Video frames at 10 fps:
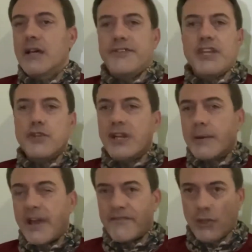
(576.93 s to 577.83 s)
Then you end
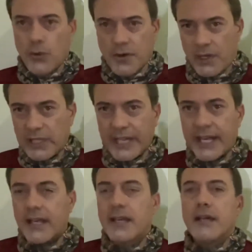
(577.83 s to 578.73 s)
up having to go to a
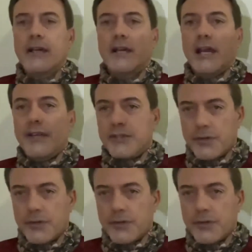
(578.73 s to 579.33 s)
clinic, and